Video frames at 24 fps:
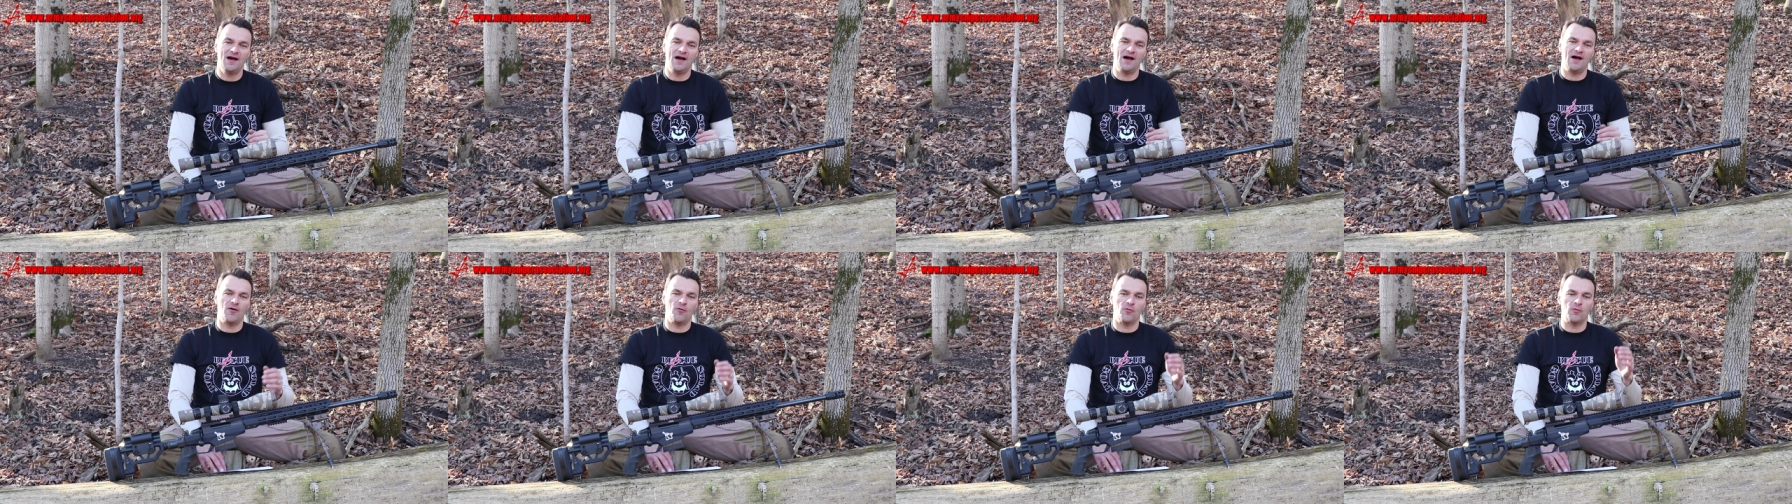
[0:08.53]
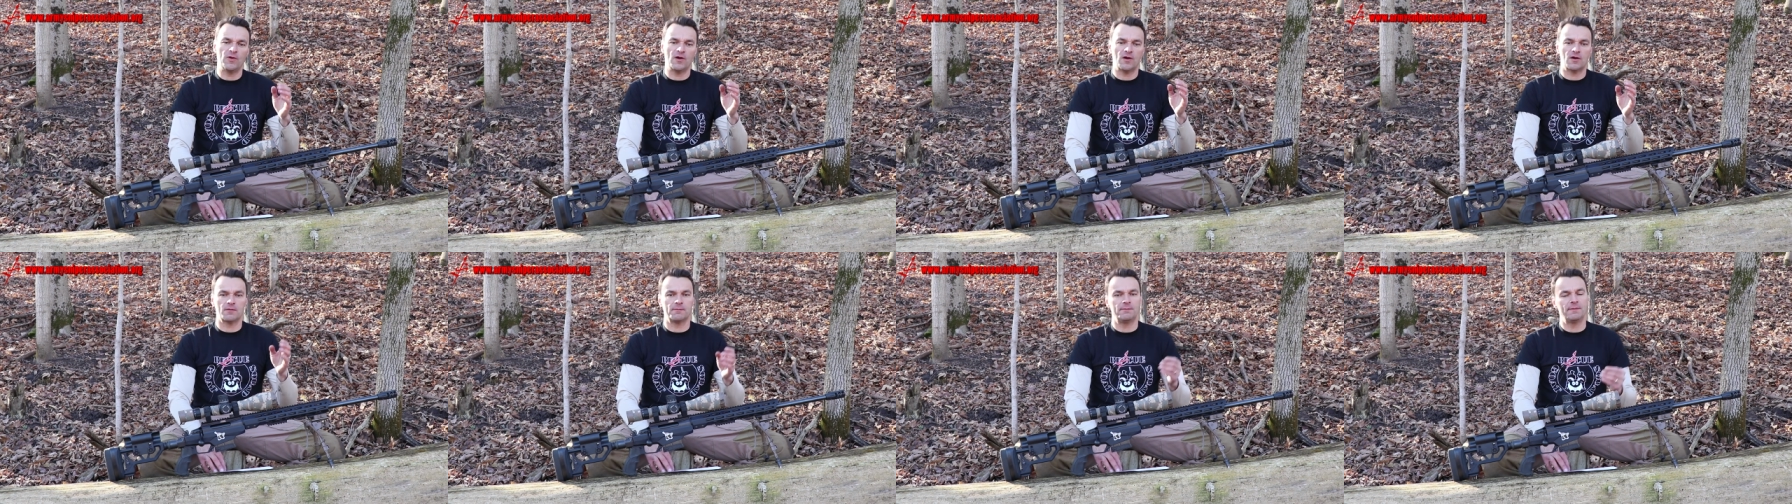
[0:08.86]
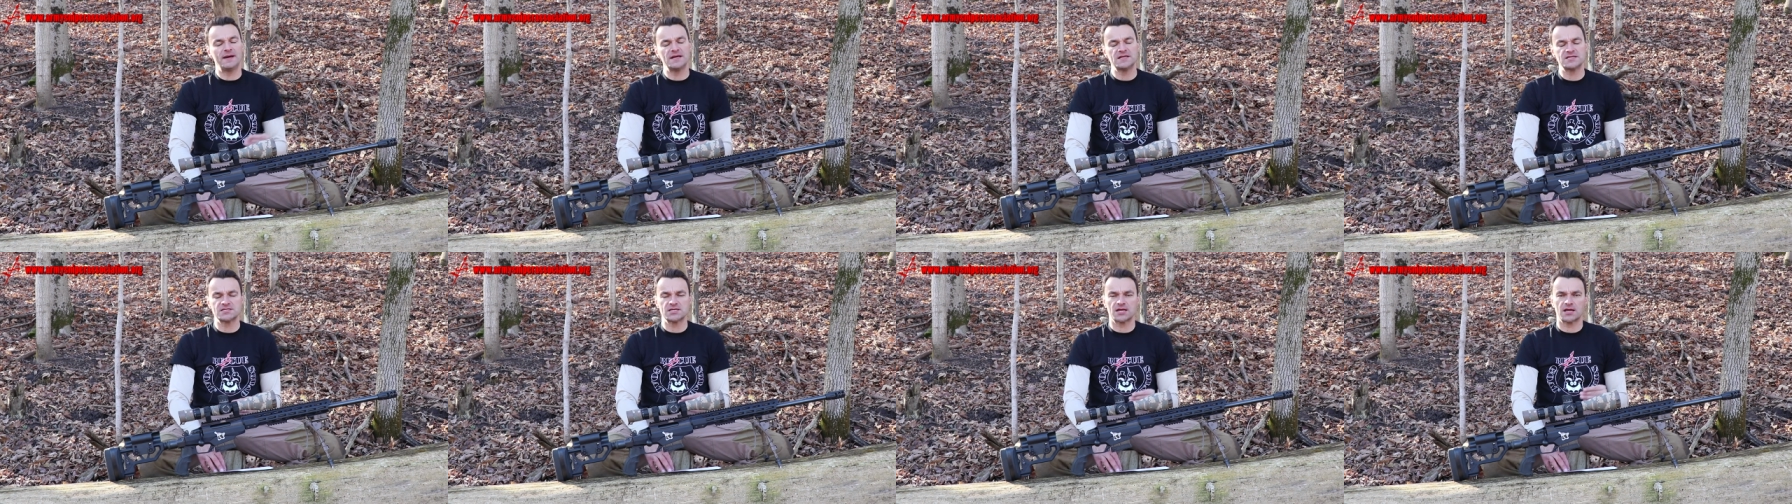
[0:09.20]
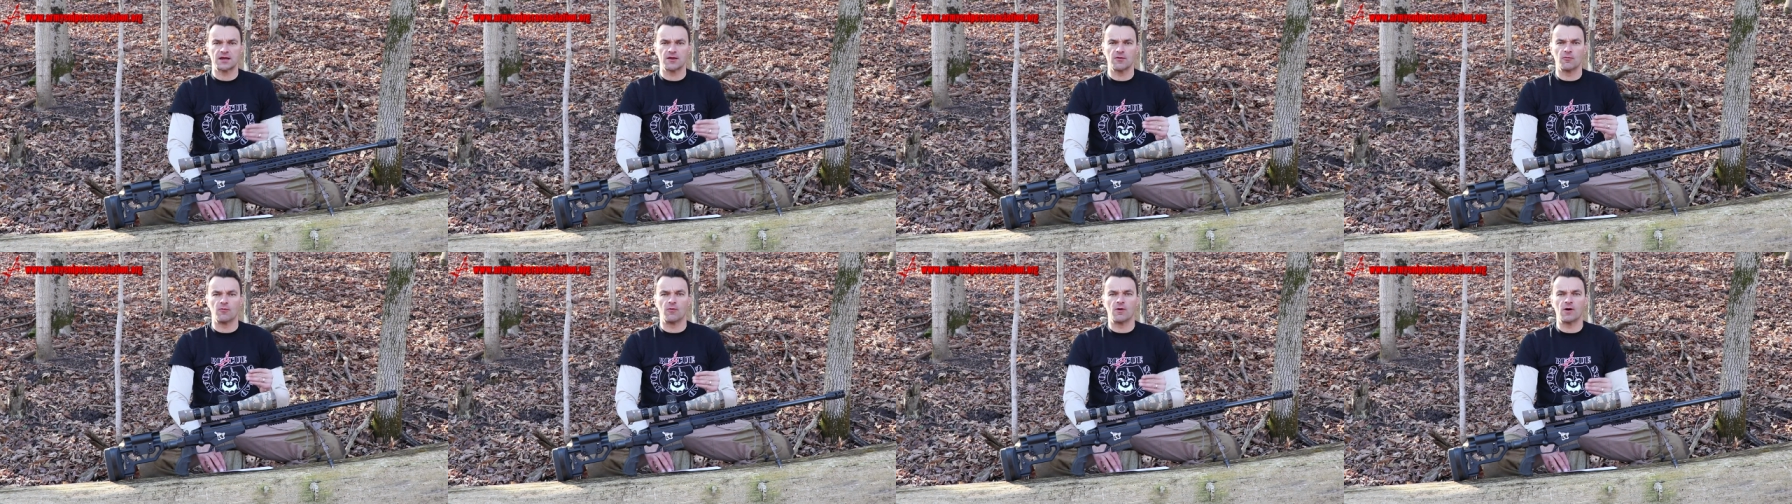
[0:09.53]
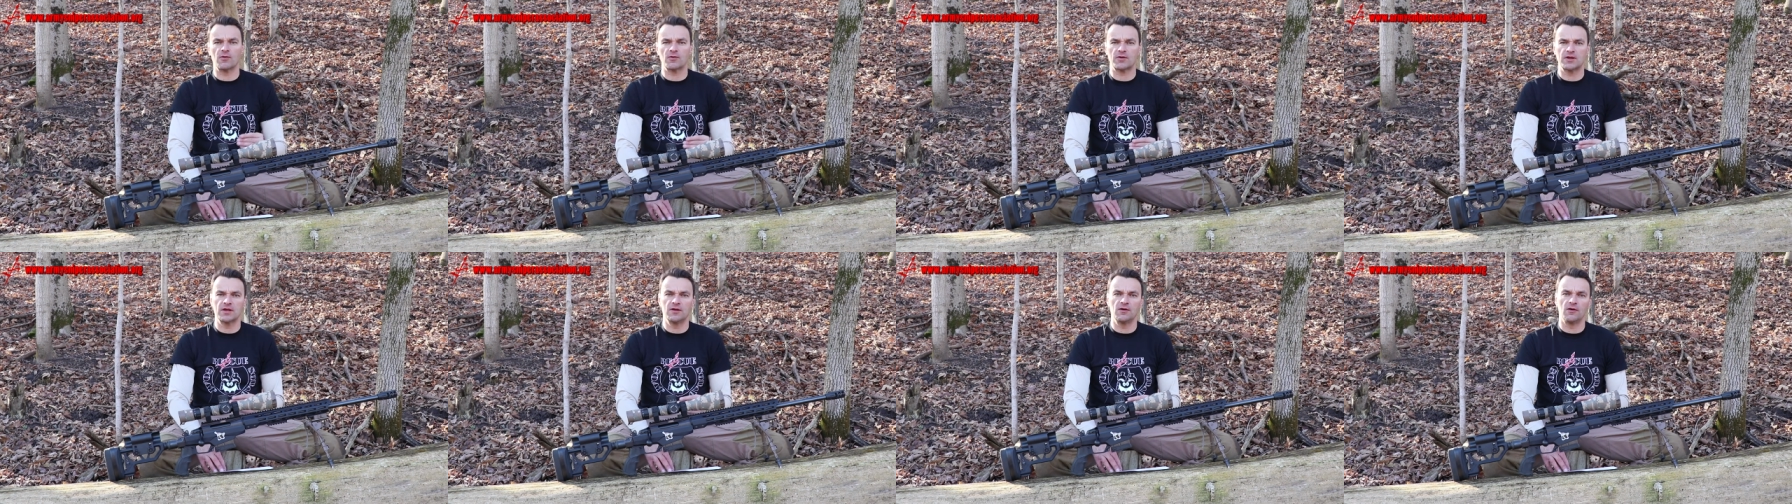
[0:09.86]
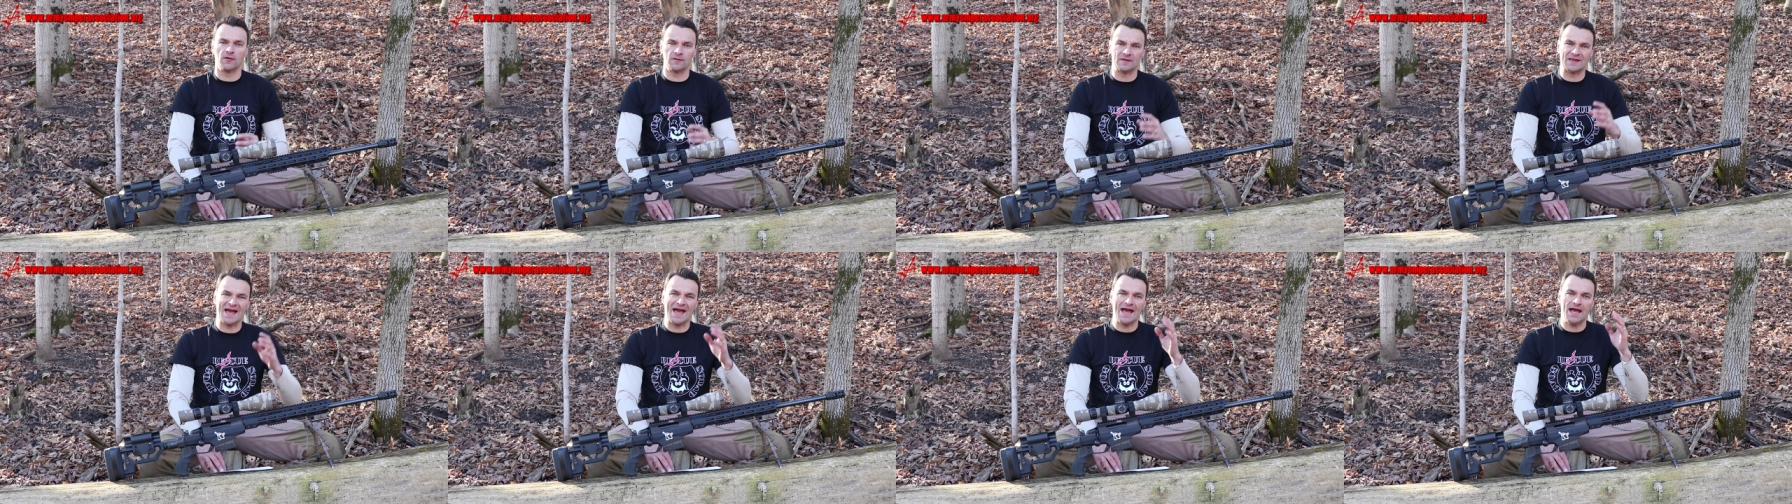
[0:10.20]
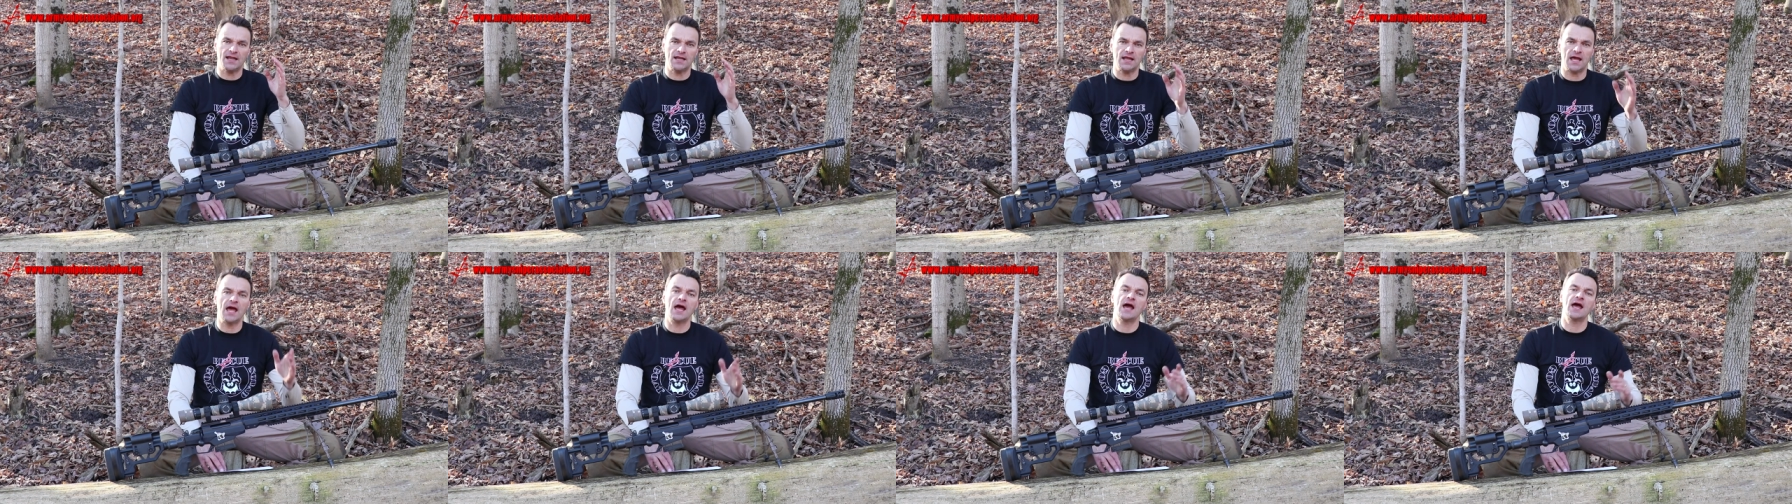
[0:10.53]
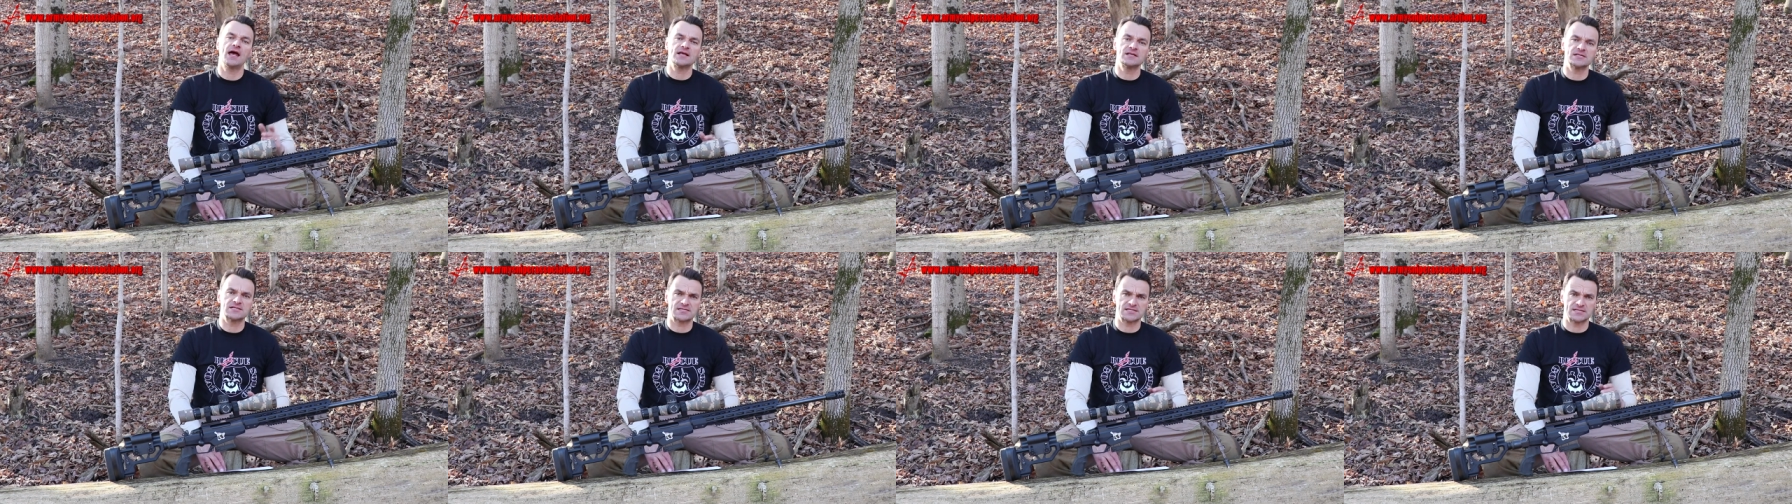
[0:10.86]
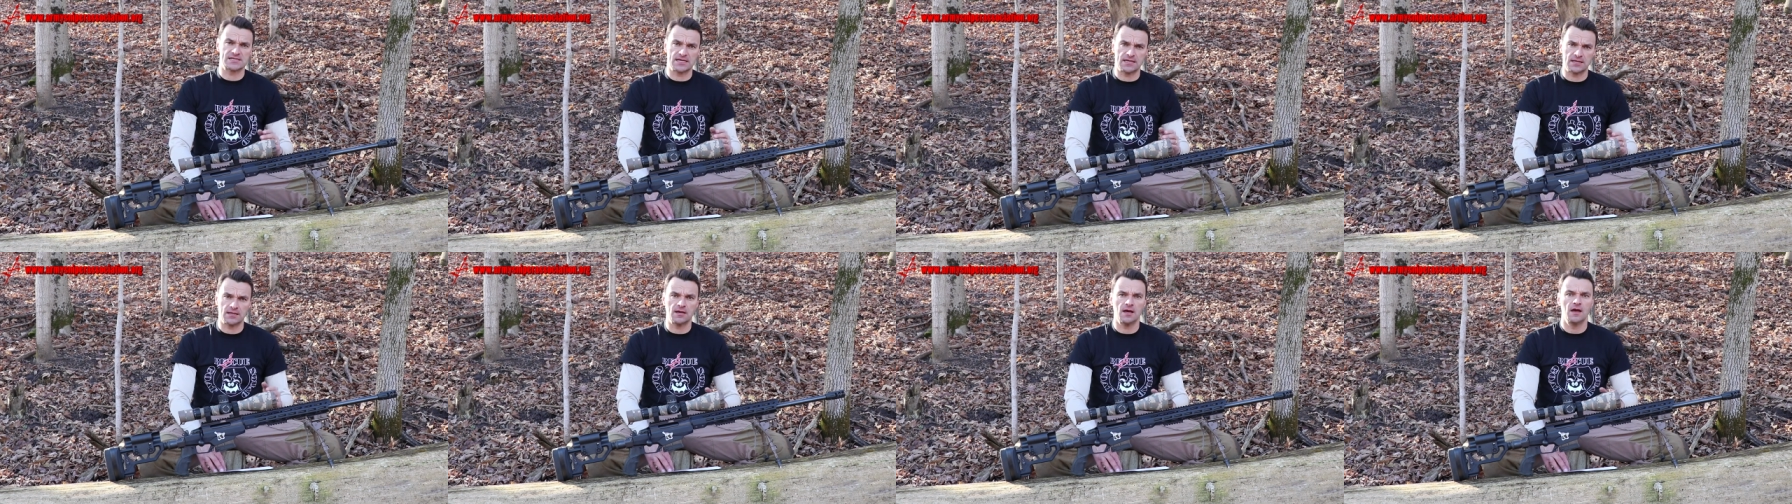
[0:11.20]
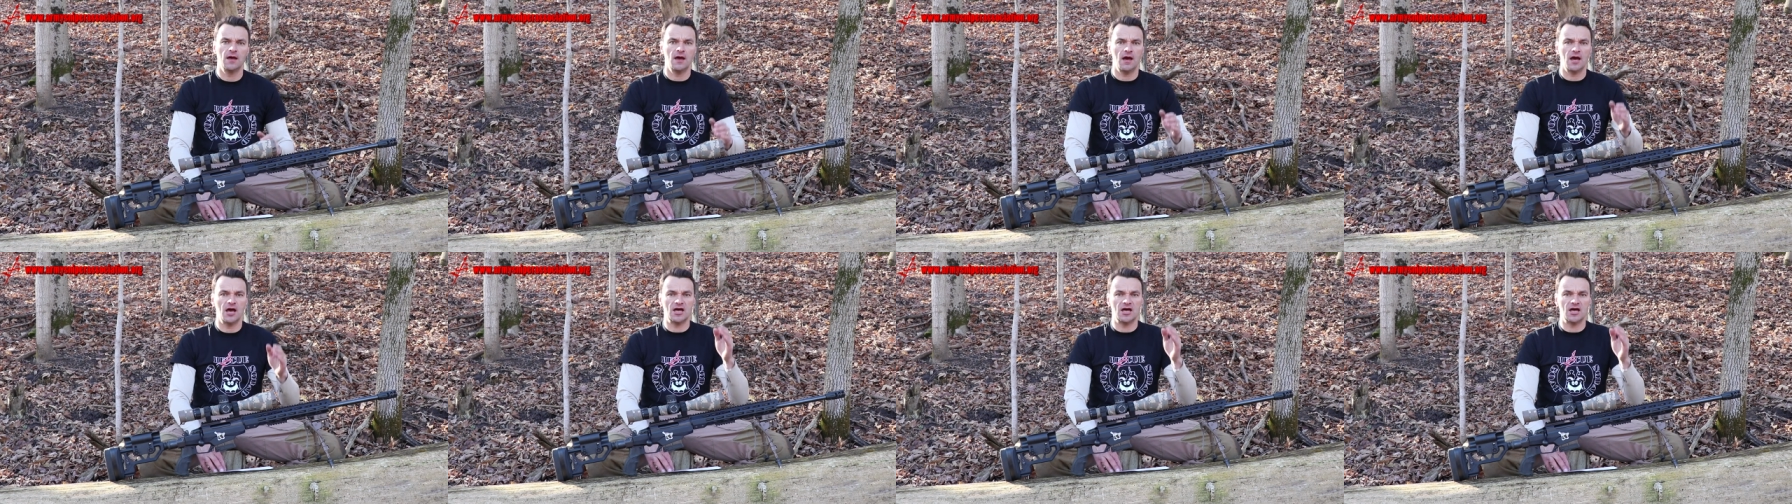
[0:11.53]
Uh, we are basically working on enhancing